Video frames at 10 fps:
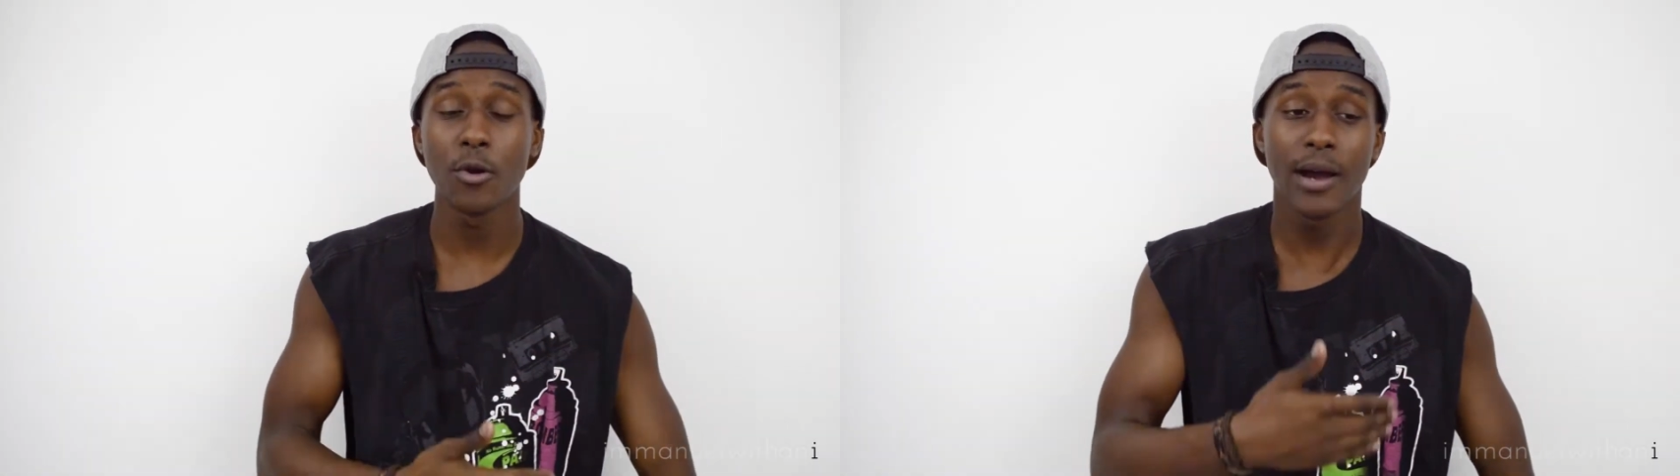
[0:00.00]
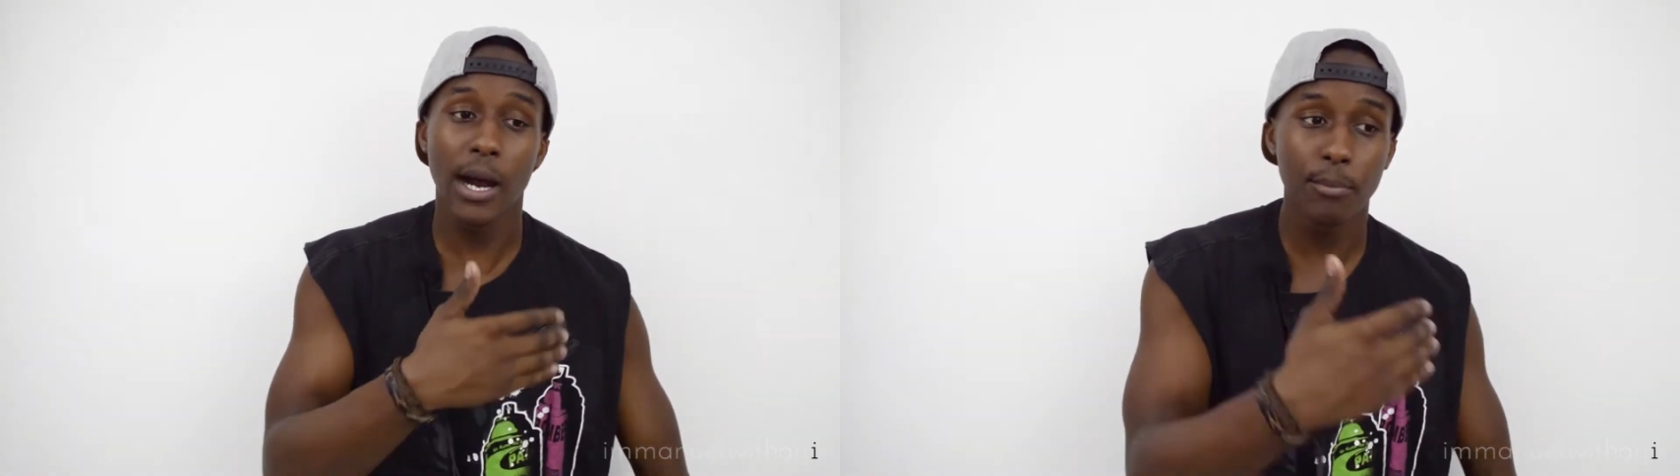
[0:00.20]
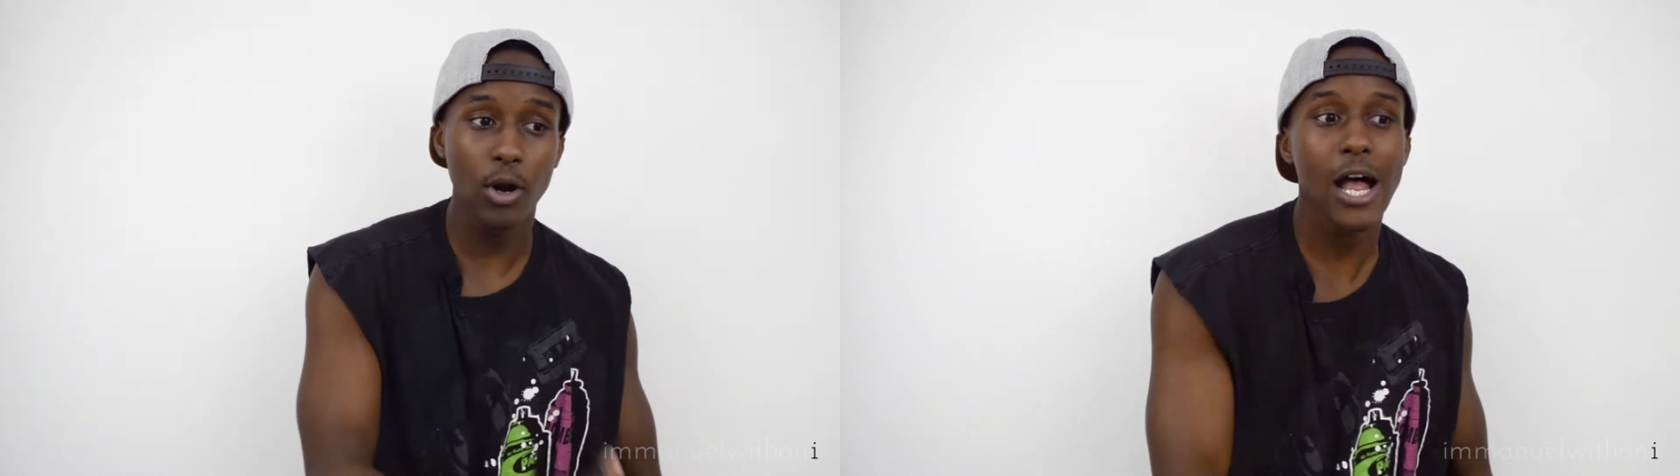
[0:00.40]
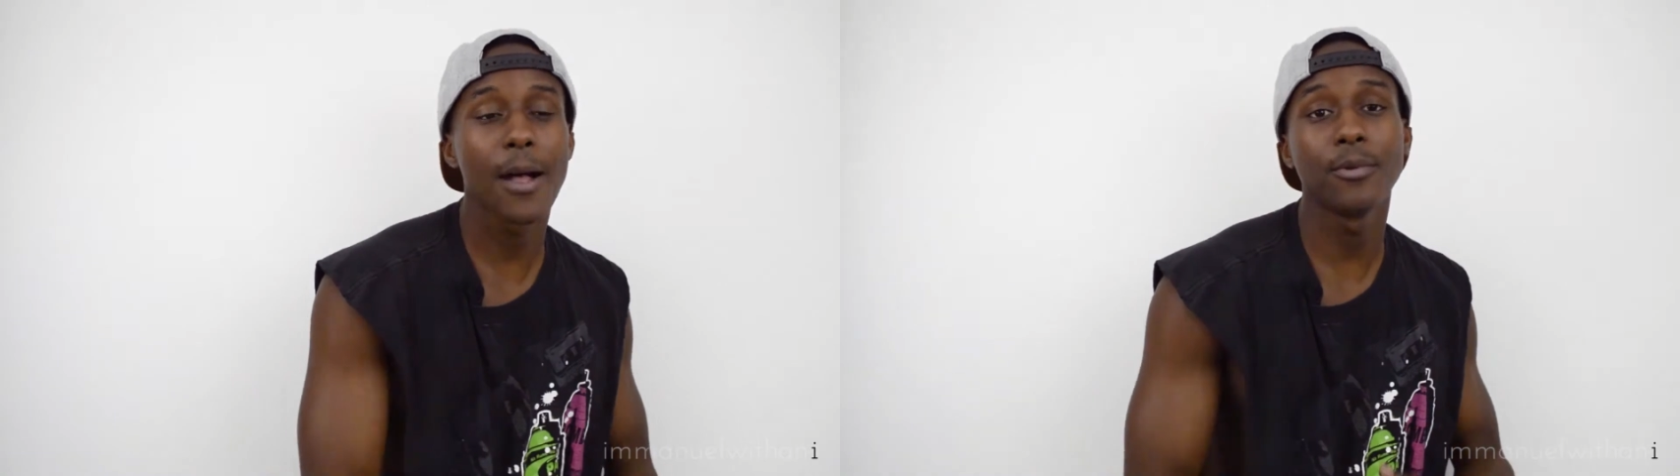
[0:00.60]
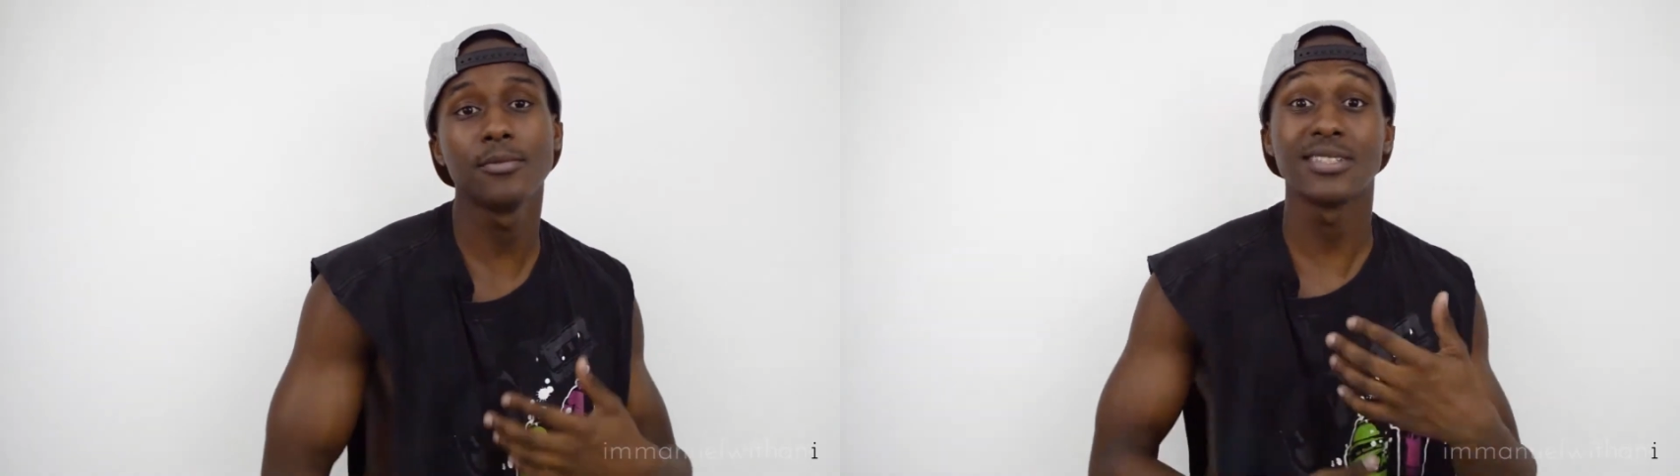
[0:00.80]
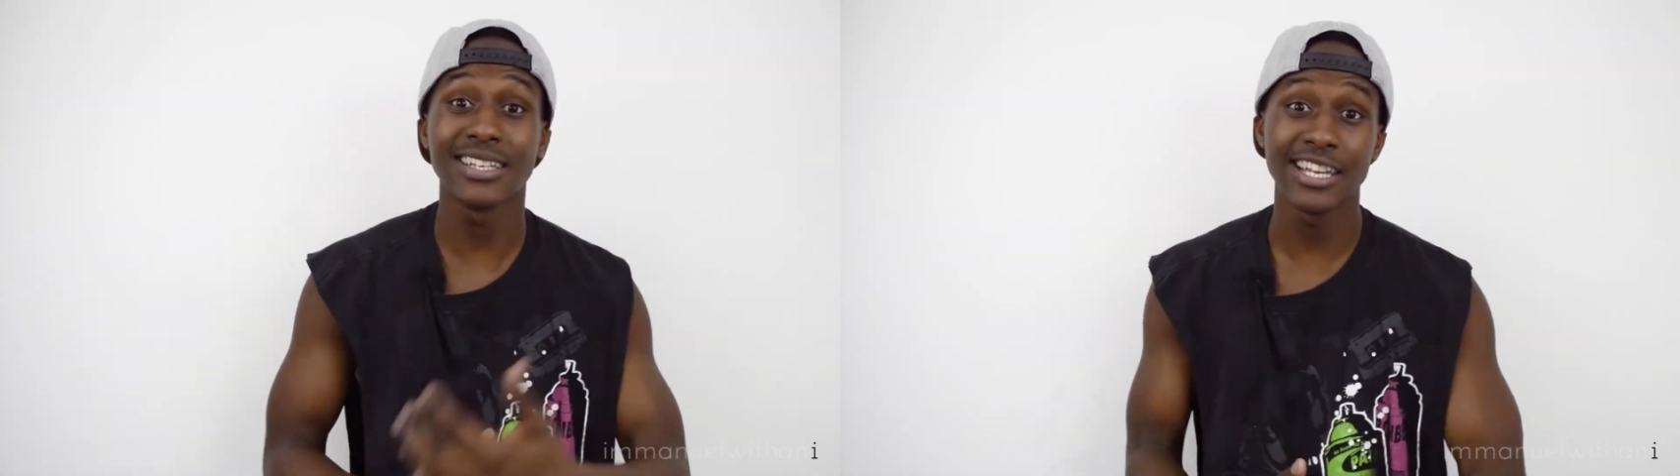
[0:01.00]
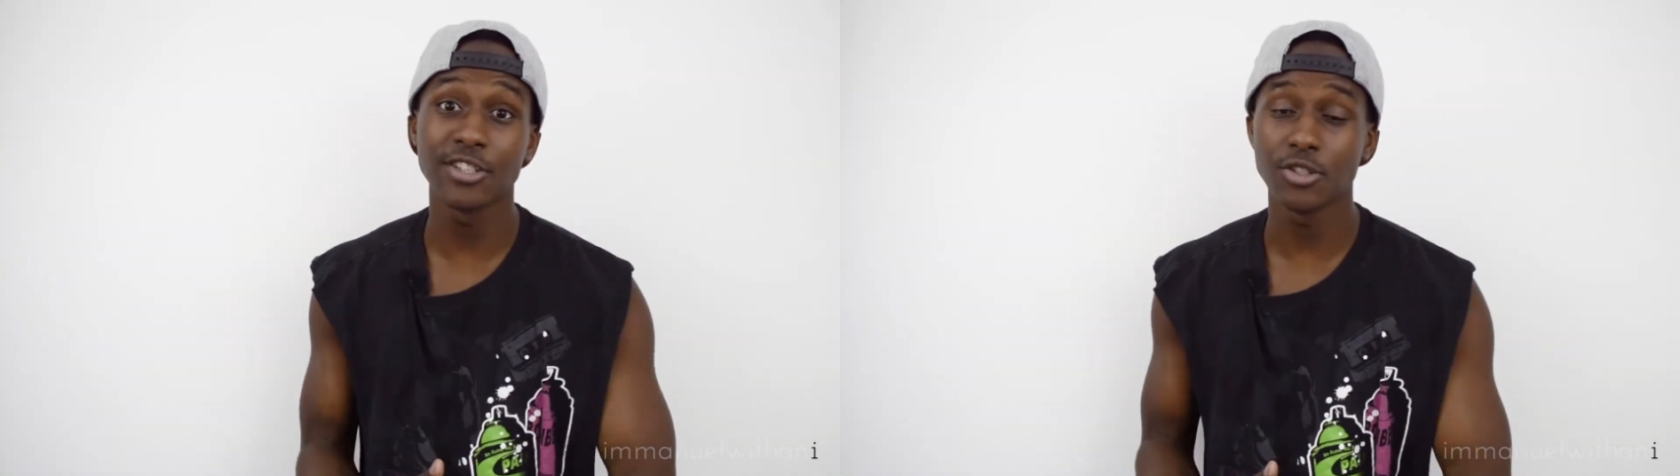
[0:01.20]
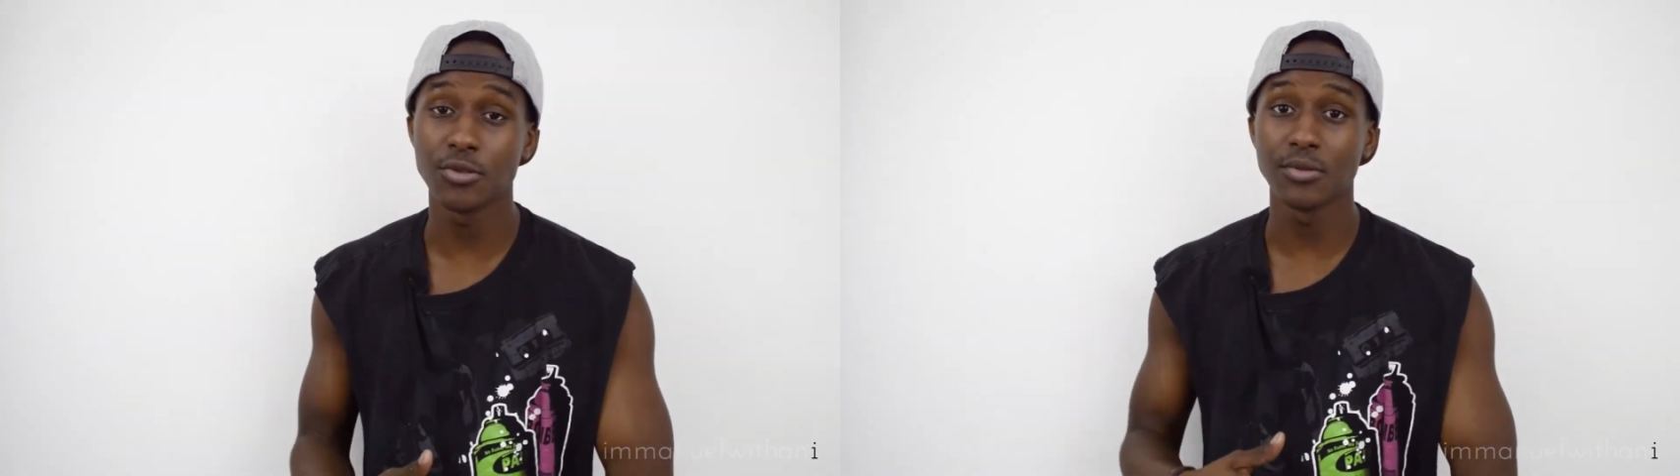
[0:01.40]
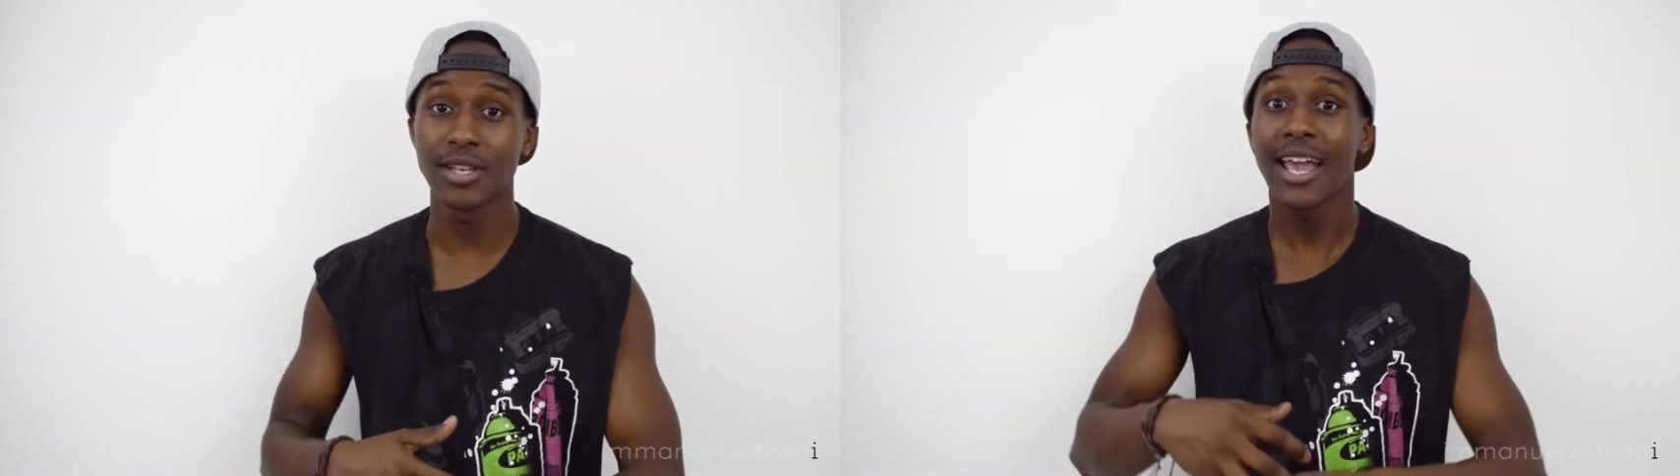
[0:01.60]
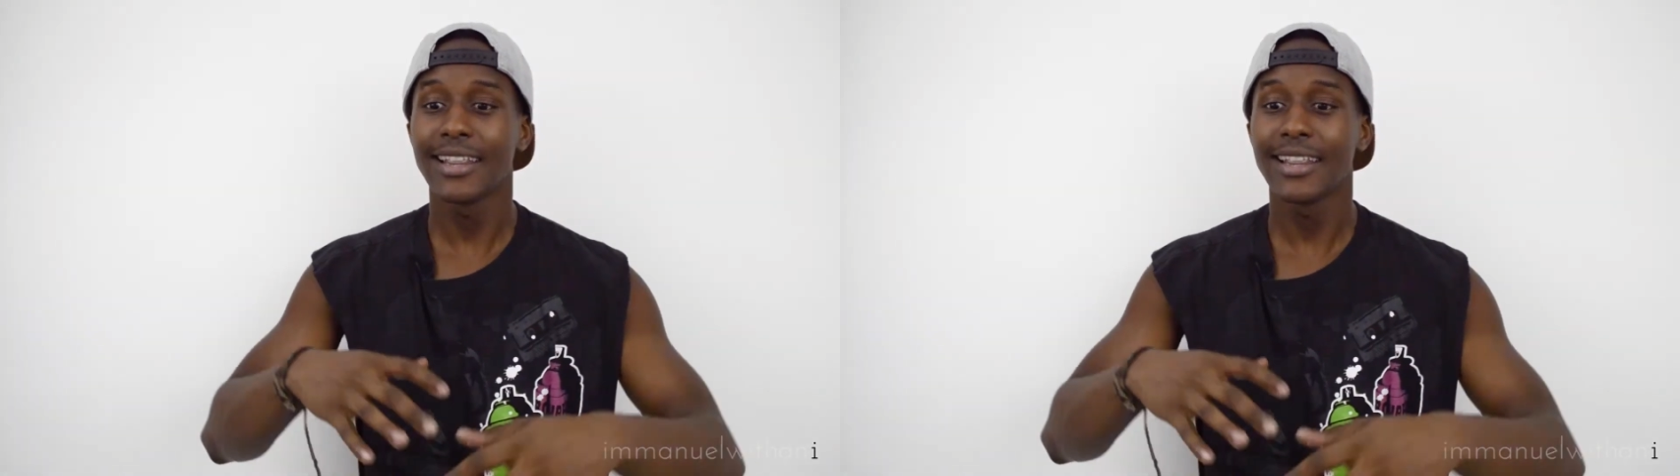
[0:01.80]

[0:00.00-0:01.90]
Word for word: about problems and issues,